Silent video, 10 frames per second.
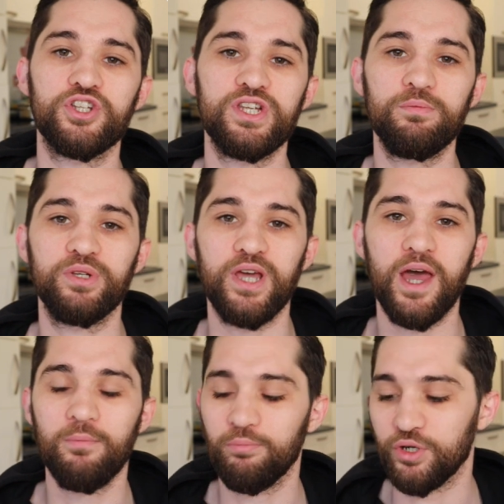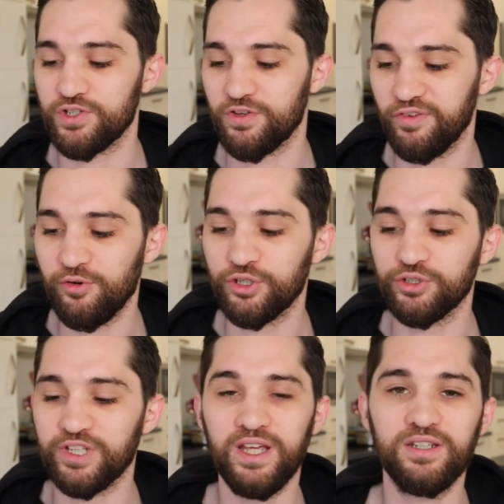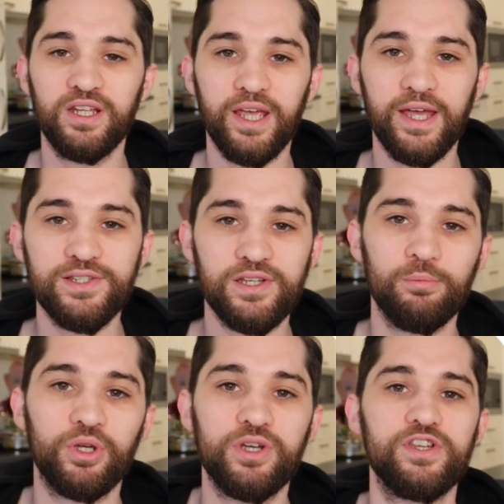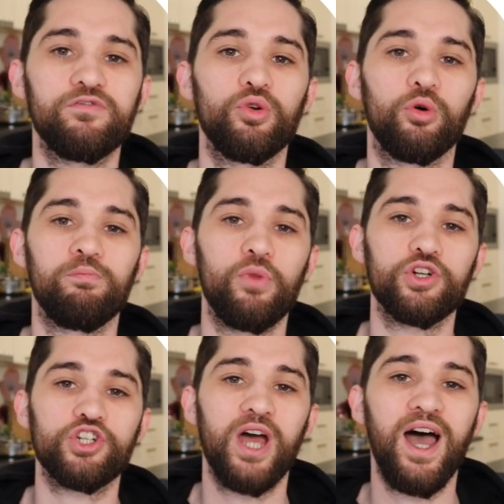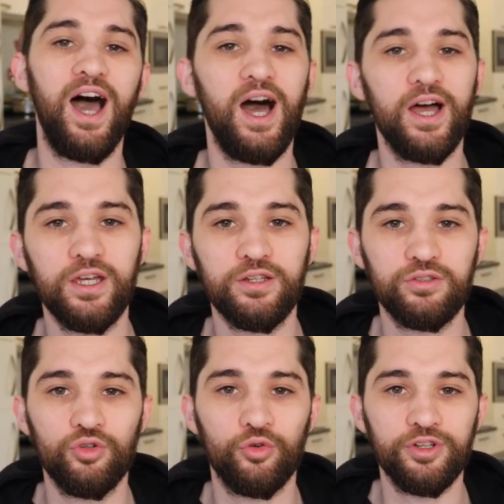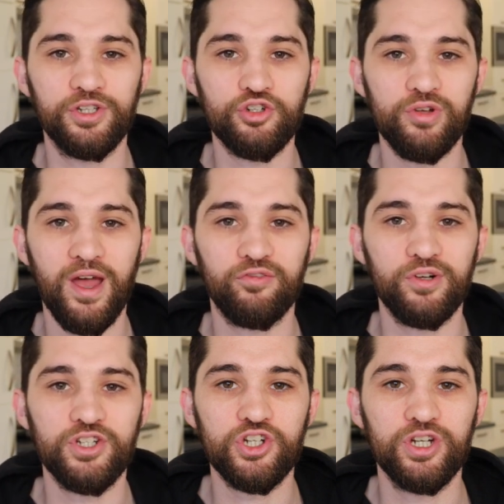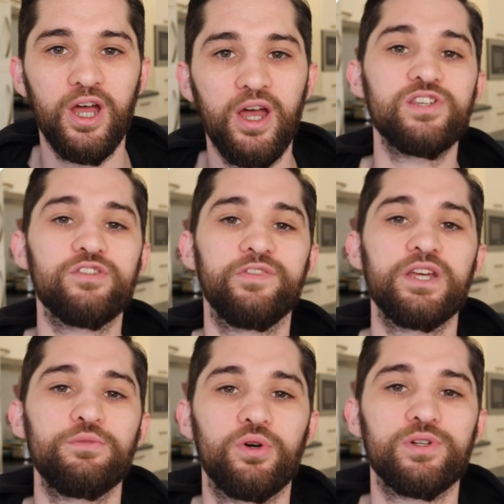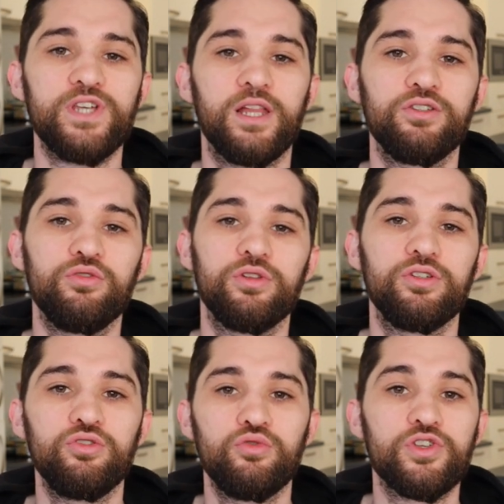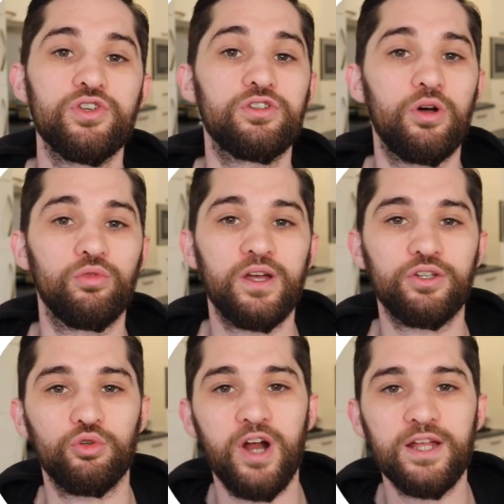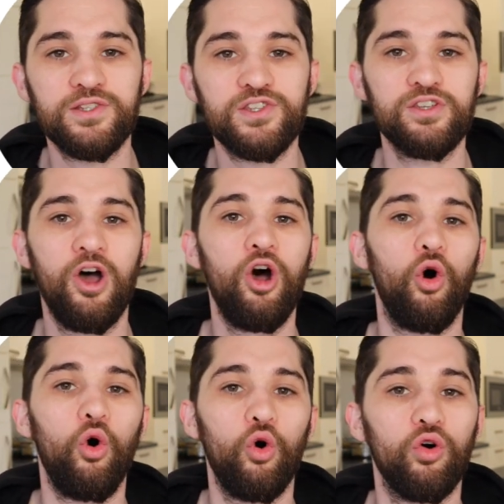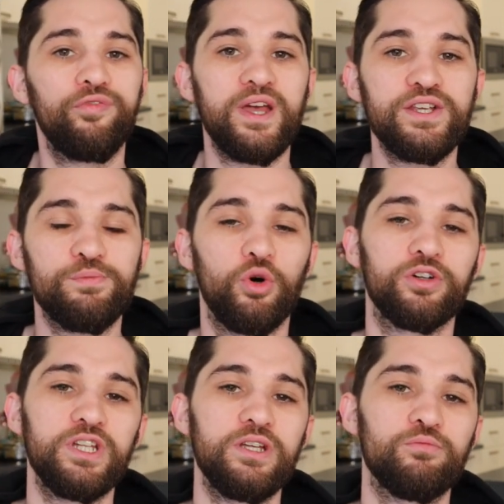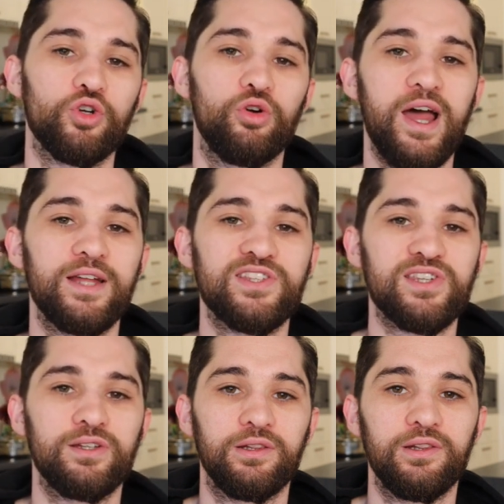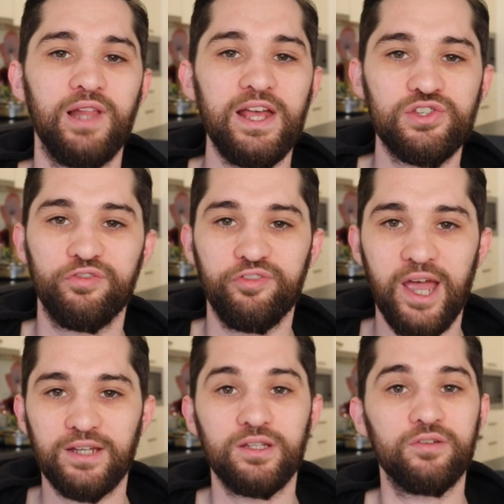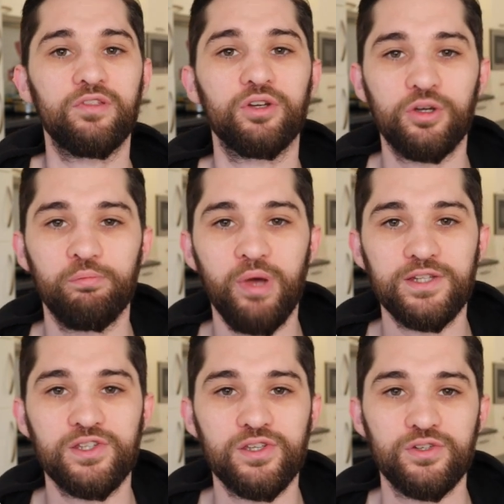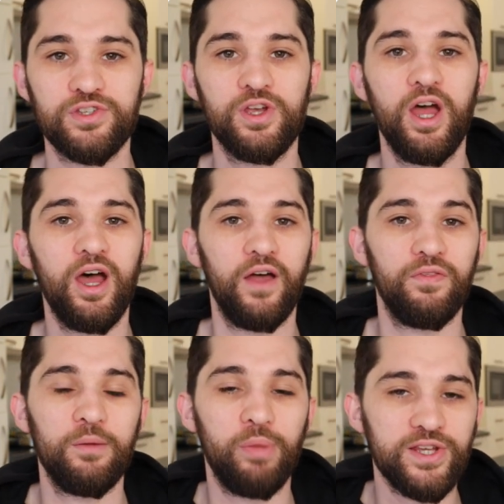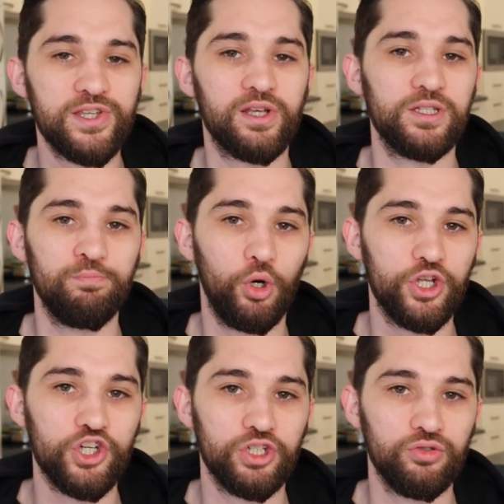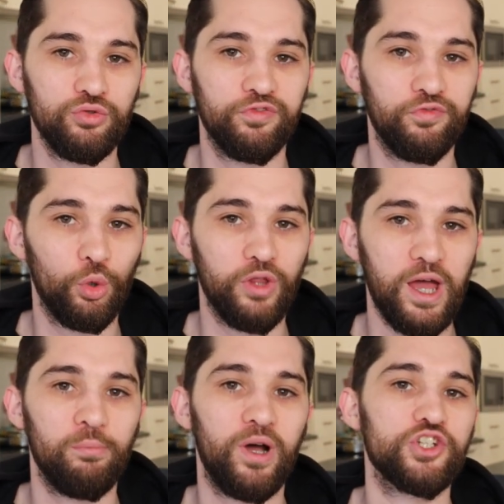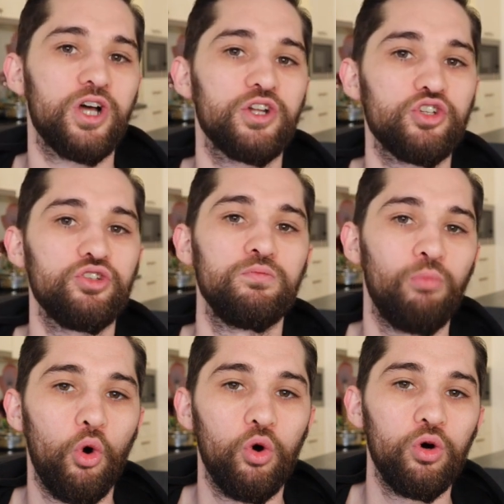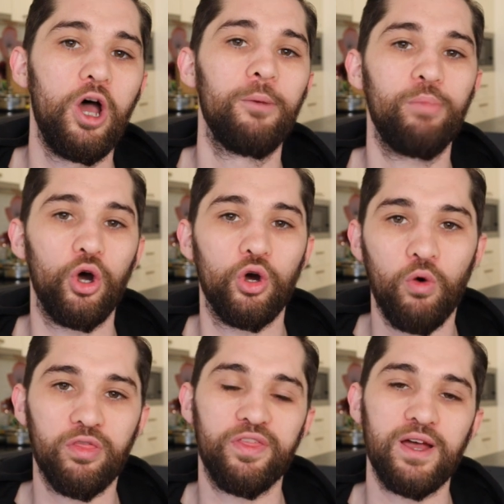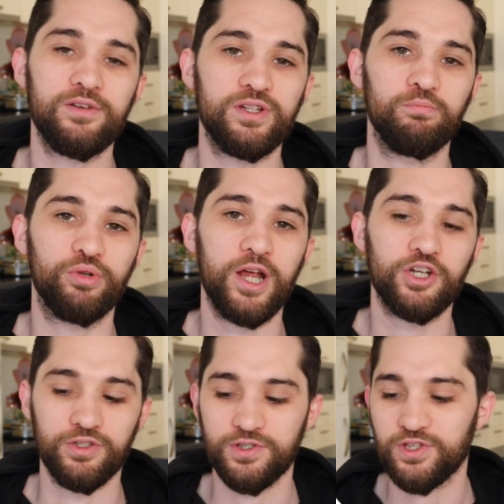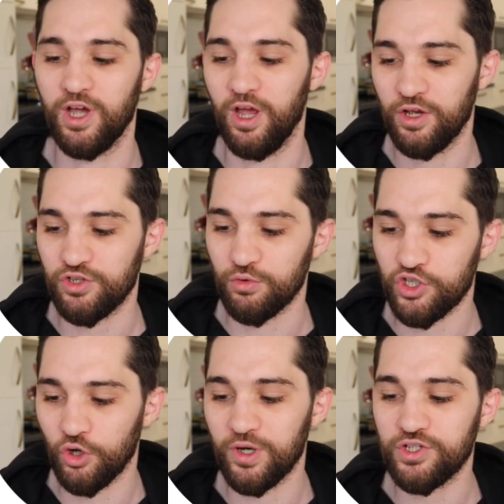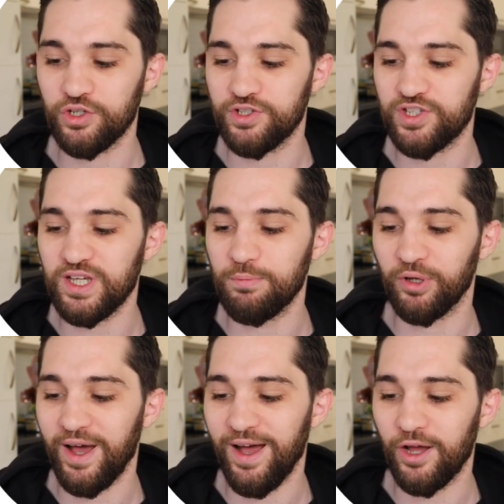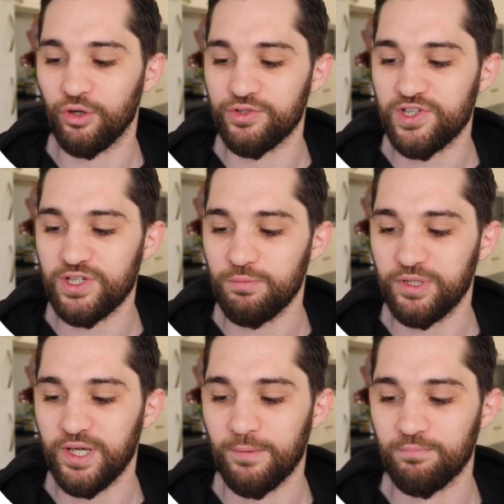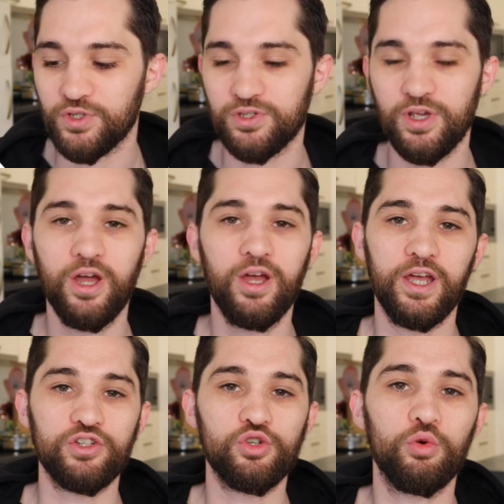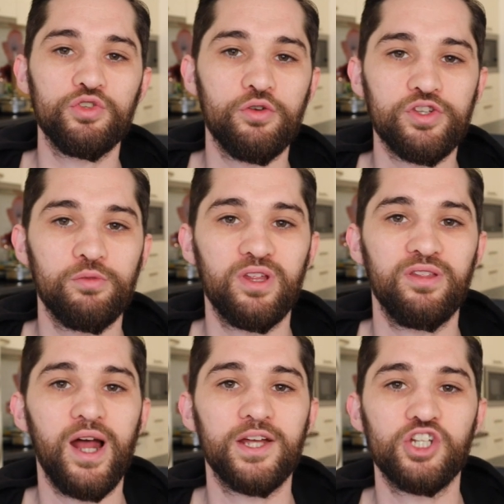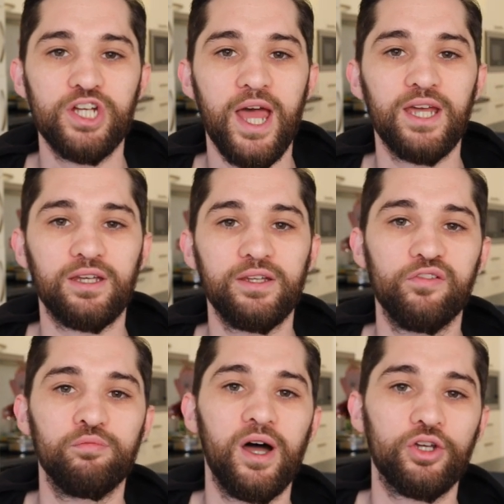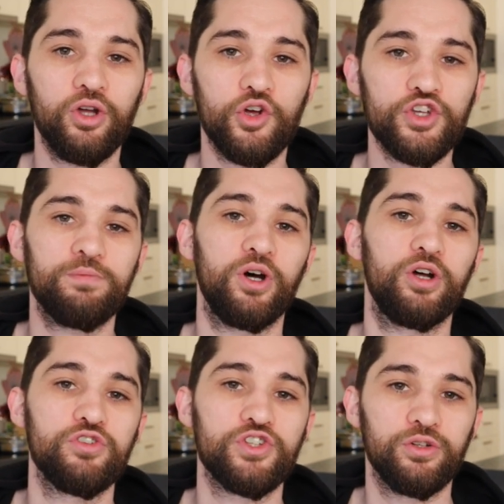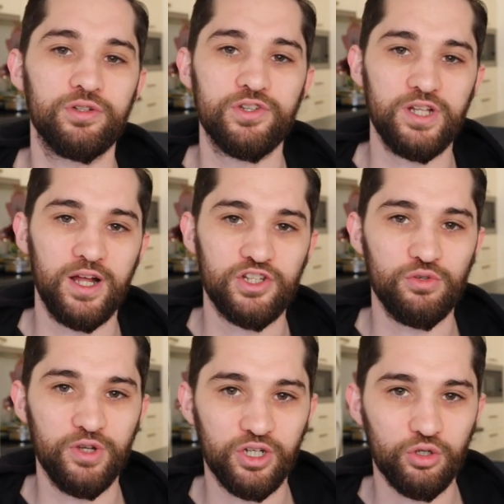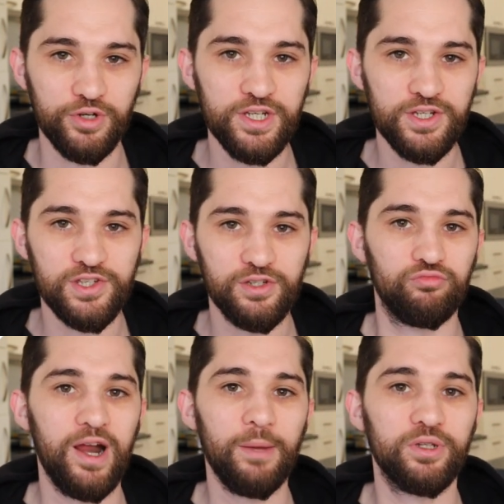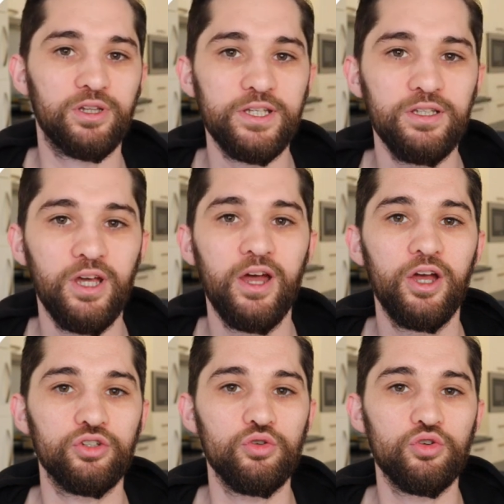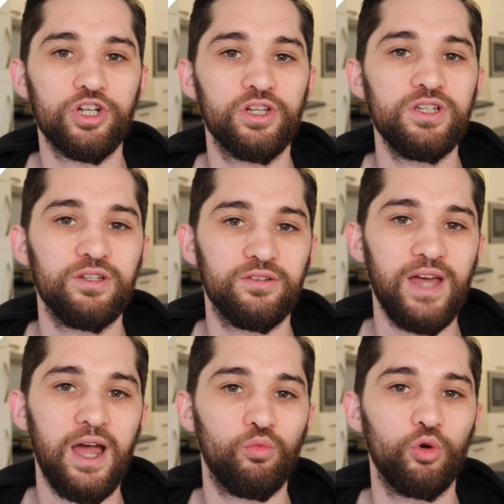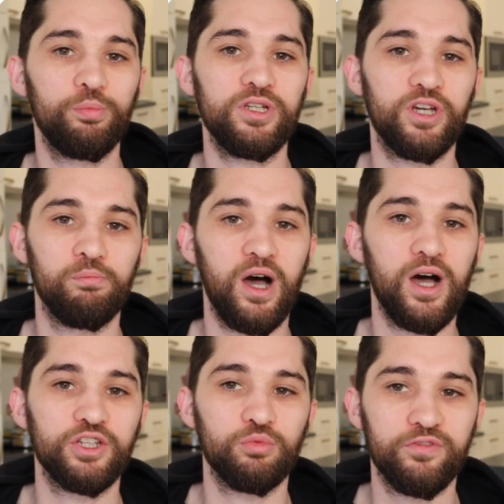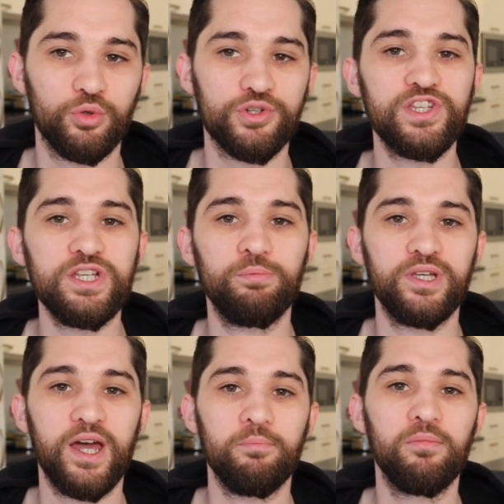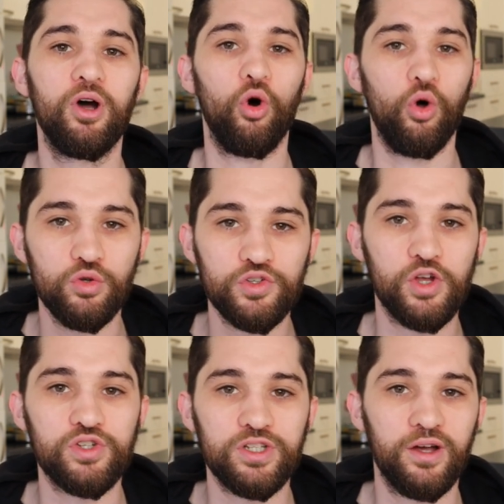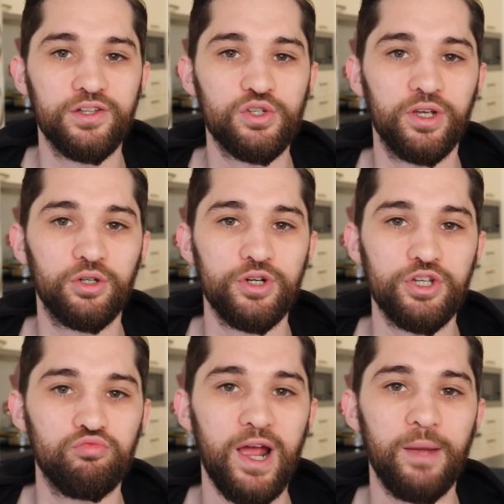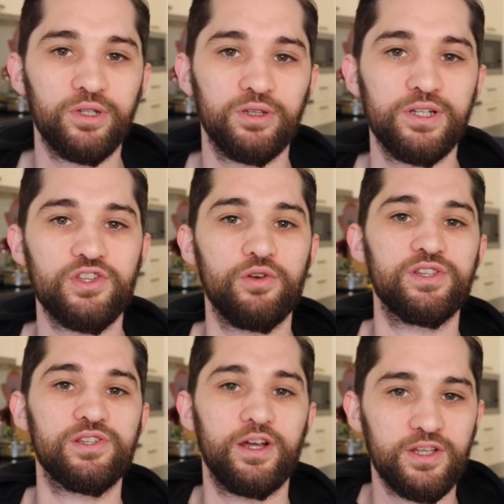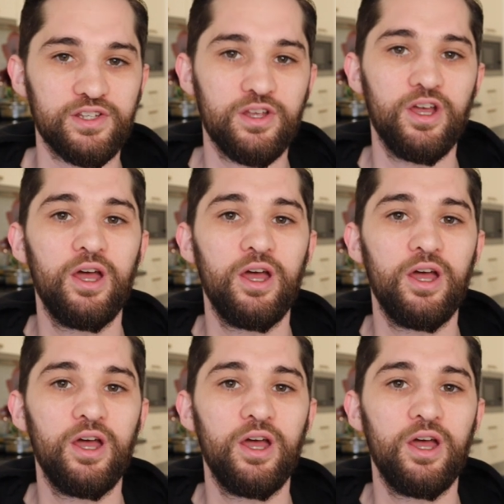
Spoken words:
CPM, but it's a very good indicator because if you're much higher than your industry average, this is Facebook telling you that users don't like your ads, or Facebook deems your ads less effective than competitors, and they're basically punishing you for that by charging you more per 1,000 impressions. So it's always good to keep an eye on CPMs. It's also something that I check if my cost per result starts to increase rapidly. Usually that will be combined with your CPM also starting to increase rapidly. So it's like this